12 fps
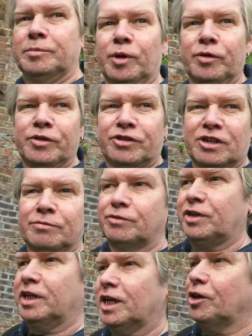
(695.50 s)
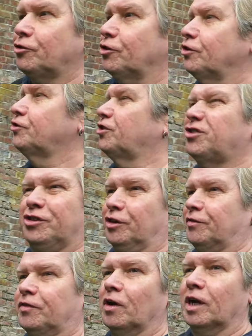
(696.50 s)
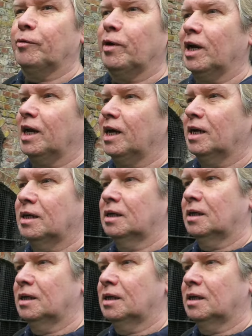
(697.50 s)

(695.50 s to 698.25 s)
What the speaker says: Built in the 1700s, just as a folly really.